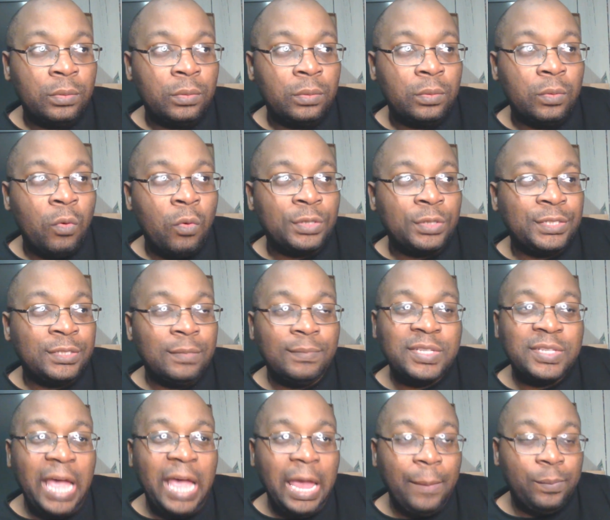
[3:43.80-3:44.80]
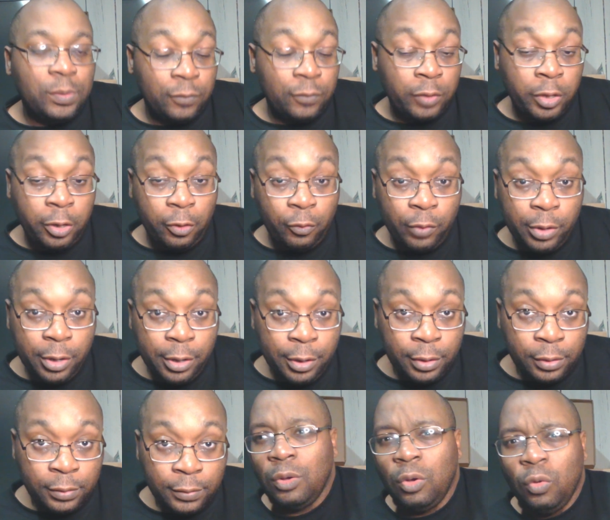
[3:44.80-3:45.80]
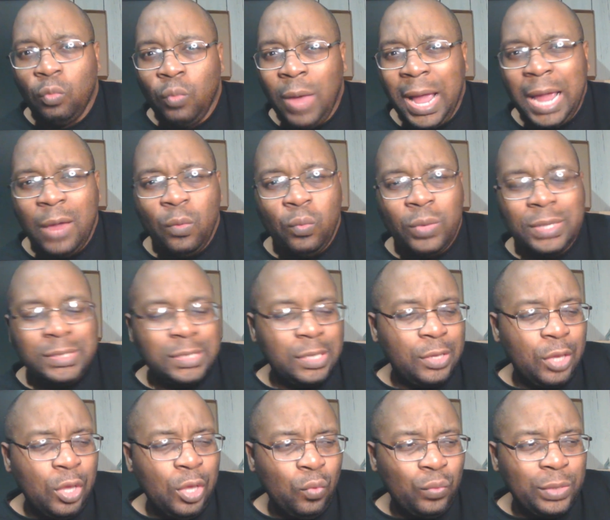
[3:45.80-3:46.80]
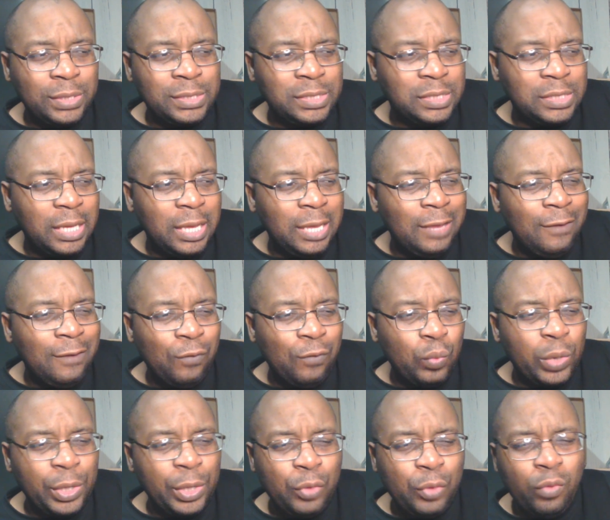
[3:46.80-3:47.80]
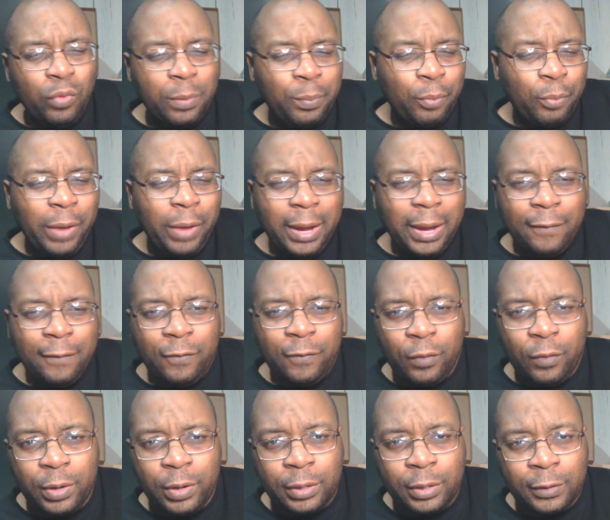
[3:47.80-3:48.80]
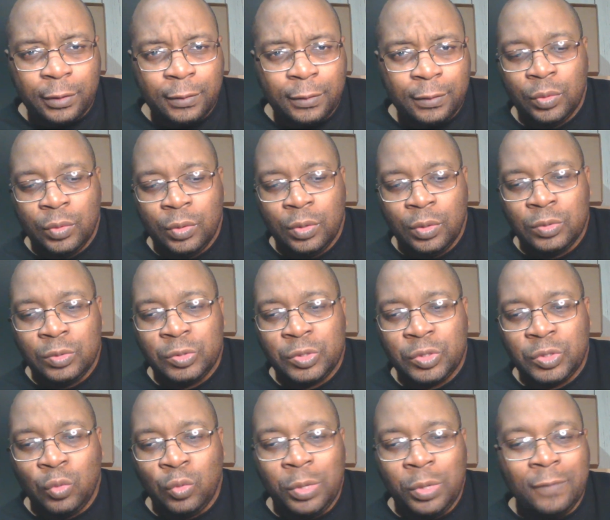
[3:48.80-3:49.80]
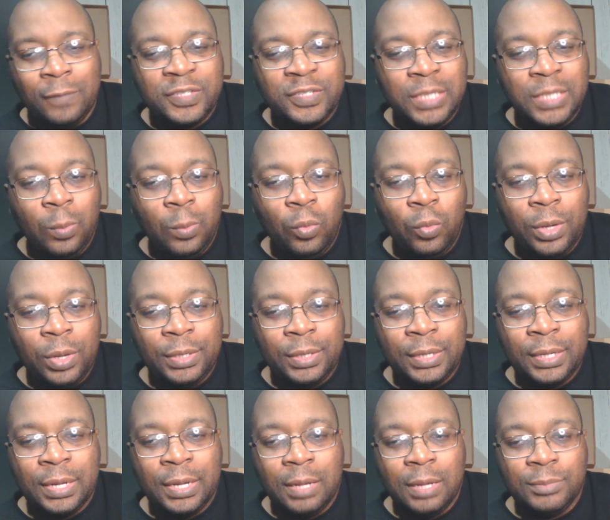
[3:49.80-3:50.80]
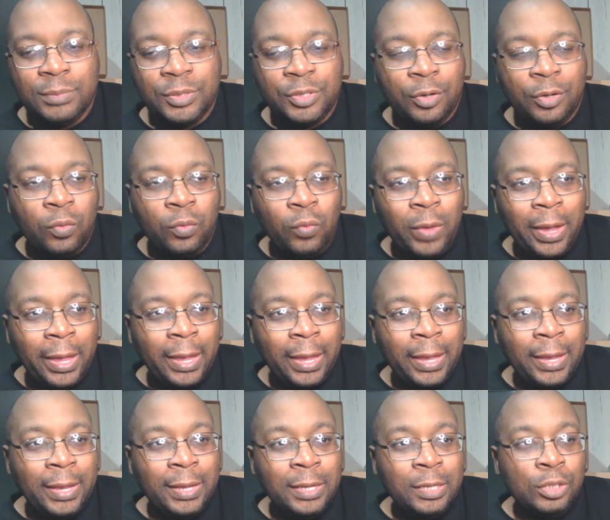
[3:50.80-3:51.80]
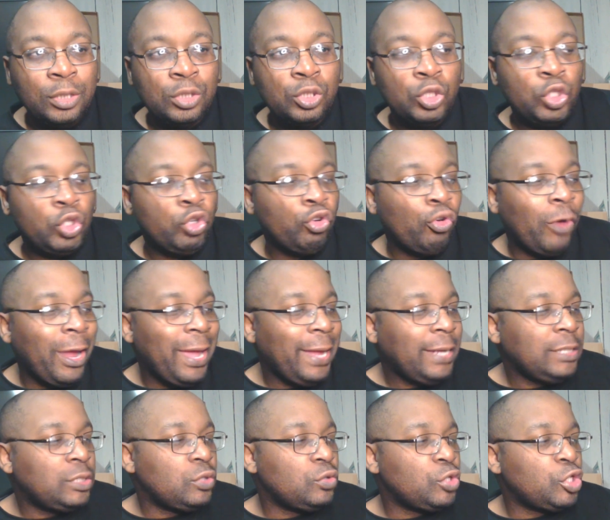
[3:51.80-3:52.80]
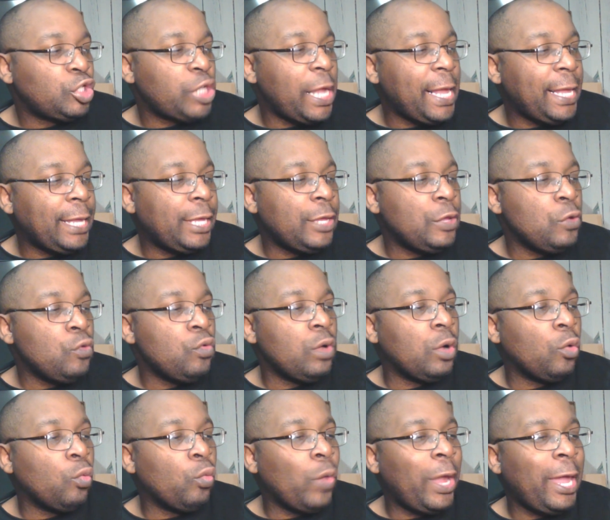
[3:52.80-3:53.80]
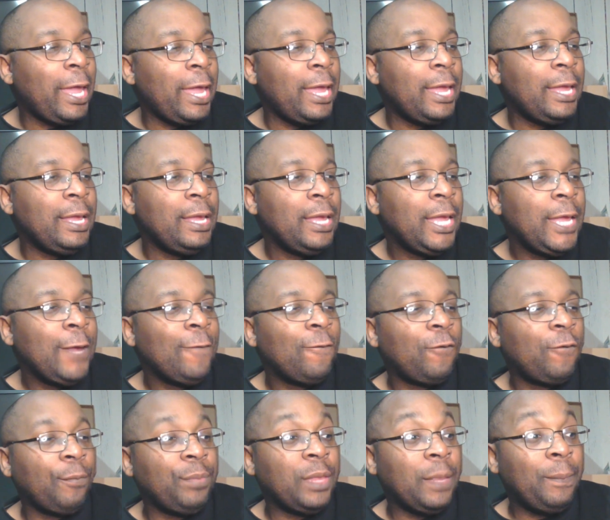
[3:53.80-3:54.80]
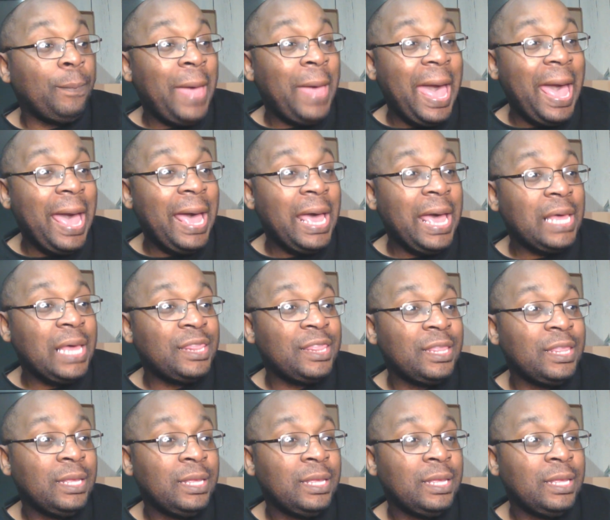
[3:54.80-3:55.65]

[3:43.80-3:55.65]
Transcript: or some type of career? Why wouldn't you receive what you are praying for? So if someone comes your way trying to shake you away from the path